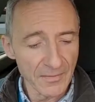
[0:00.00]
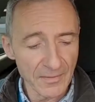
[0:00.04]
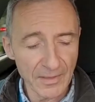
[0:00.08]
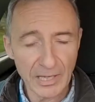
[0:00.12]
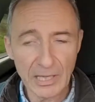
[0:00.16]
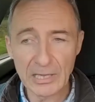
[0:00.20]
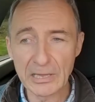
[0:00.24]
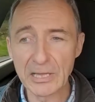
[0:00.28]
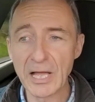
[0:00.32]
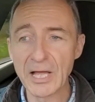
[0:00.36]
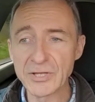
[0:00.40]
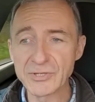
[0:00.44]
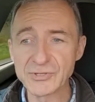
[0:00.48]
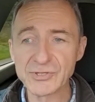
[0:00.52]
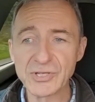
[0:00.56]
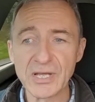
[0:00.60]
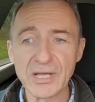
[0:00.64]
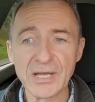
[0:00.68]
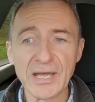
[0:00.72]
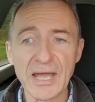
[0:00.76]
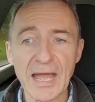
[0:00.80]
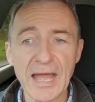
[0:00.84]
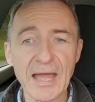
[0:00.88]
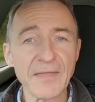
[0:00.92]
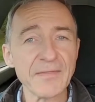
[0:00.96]
the clutch
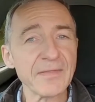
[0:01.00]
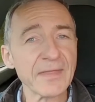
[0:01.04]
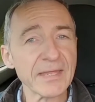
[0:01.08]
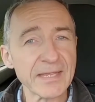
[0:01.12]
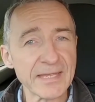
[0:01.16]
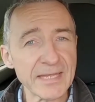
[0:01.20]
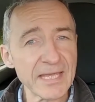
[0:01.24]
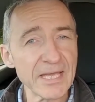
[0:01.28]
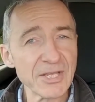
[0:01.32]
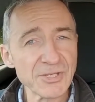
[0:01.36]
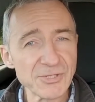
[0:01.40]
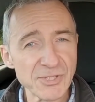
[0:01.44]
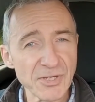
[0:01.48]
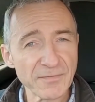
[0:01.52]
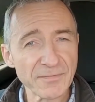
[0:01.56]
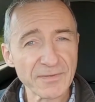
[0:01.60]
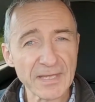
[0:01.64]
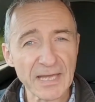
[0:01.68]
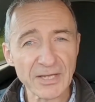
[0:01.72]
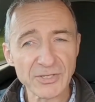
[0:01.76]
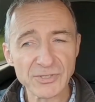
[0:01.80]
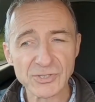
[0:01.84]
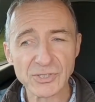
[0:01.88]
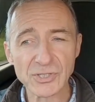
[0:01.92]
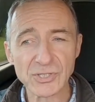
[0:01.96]
and the gear shift
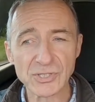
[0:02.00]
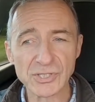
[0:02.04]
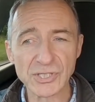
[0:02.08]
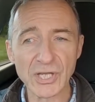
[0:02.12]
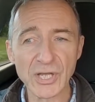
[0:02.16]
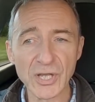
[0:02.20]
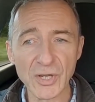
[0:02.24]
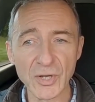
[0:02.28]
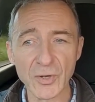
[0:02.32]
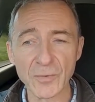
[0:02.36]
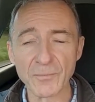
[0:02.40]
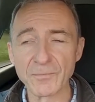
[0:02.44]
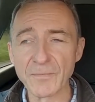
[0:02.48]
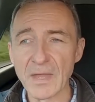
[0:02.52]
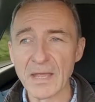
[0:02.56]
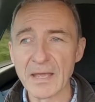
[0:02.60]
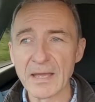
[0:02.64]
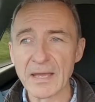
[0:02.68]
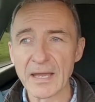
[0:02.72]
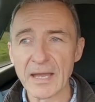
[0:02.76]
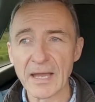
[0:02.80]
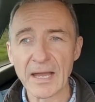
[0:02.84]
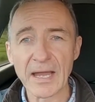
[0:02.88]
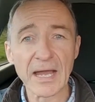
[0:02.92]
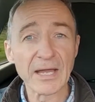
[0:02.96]
action too.
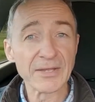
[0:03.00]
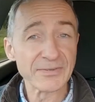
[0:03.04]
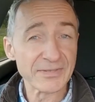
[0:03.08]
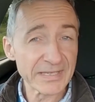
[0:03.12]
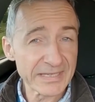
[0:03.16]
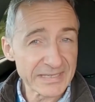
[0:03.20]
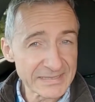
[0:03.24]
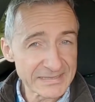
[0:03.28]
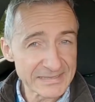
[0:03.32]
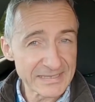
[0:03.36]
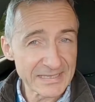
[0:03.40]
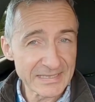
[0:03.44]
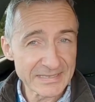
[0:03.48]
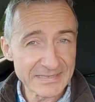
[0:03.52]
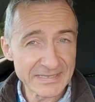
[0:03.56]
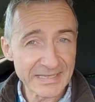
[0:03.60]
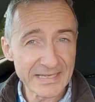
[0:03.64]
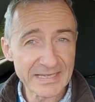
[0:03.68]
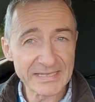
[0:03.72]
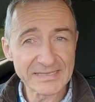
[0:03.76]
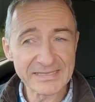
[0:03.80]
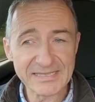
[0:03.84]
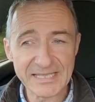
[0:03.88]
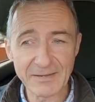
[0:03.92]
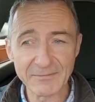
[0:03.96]
A
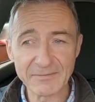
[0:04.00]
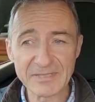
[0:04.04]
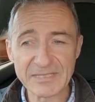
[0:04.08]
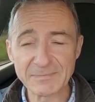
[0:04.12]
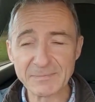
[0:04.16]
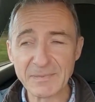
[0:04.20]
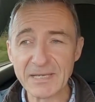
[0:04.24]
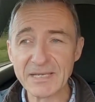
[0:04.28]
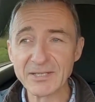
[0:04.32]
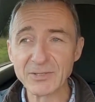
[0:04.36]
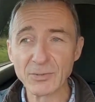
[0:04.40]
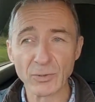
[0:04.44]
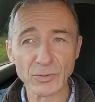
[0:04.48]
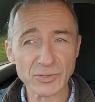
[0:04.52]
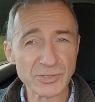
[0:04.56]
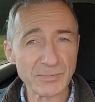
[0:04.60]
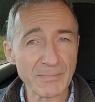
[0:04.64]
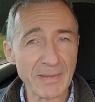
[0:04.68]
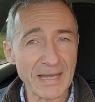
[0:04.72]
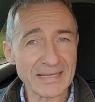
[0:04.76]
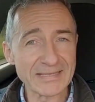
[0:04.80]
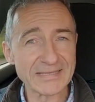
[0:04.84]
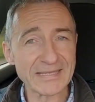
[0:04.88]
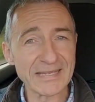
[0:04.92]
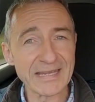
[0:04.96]
DCT 7-speed
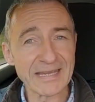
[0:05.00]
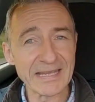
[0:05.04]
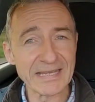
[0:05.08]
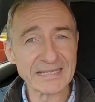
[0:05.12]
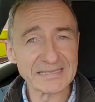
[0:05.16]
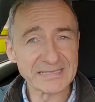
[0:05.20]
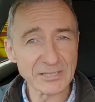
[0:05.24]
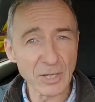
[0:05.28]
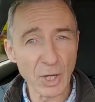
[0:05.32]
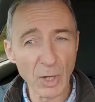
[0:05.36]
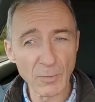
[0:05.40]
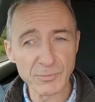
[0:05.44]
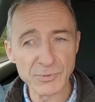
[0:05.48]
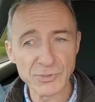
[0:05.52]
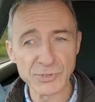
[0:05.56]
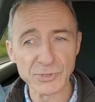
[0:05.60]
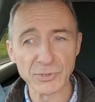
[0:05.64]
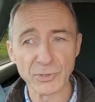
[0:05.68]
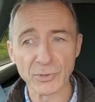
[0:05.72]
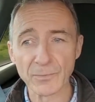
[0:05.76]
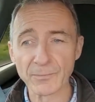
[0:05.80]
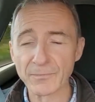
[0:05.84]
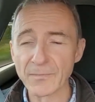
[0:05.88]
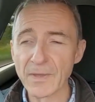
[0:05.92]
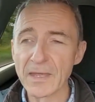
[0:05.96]
automatic is
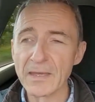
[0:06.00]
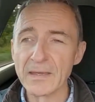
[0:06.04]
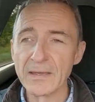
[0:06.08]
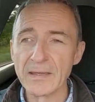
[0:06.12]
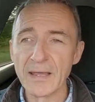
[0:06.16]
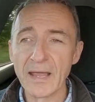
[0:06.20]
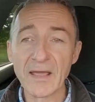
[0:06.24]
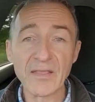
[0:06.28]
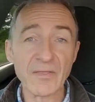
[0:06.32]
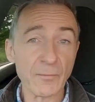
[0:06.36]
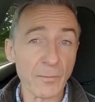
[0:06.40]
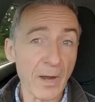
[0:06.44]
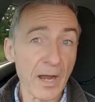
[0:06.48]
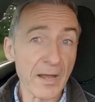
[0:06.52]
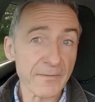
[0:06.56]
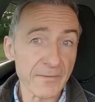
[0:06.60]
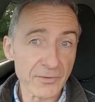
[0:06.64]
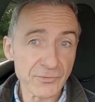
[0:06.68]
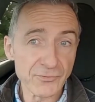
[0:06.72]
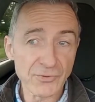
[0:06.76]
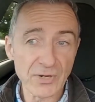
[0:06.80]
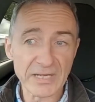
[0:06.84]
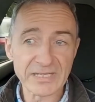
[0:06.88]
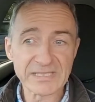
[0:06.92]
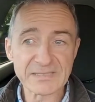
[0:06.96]
optional. Either way,
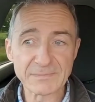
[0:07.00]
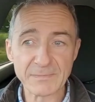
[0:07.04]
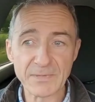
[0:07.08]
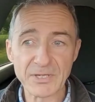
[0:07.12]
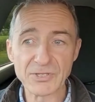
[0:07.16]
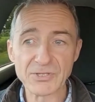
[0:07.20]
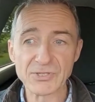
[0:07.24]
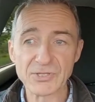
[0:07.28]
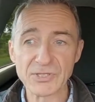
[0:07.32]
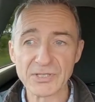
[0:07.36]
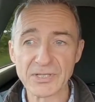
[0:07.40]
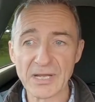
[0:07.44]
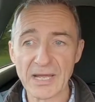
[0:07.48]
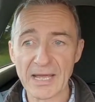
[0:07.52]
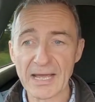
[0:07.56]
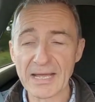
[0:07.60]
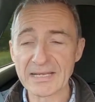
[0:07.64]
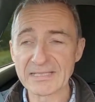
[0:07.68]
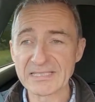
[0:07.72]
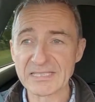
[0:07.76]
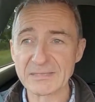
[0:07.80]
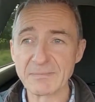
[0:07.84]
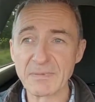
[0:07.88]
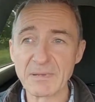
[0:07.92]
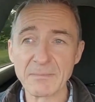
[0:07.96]
the transmission
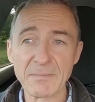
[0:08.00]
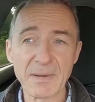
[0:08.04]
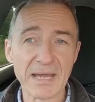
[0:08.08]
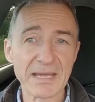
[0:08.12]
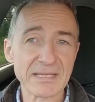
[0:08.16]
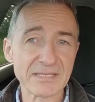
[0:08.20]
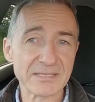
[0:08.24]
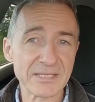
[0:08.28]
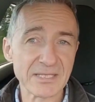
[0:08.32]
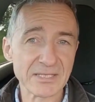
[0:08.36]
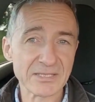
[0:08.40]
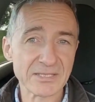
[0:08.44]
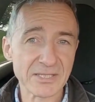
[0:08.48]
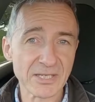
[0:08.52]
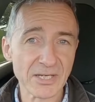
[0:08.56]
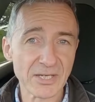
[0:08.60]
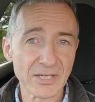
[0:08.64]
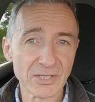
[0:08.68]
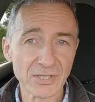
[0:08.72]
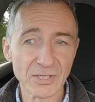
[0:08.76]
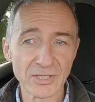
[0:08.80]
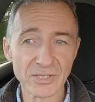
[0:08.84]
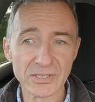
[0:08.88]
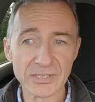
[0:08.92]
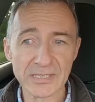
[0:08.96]
has to be mated to
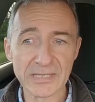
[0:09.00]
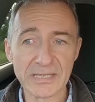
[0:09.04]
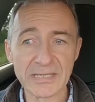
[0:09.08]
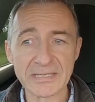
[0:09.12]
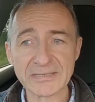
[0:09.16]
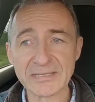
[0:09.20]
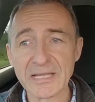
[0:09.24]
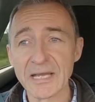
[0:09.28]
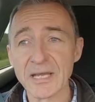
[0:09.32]
Hyundai's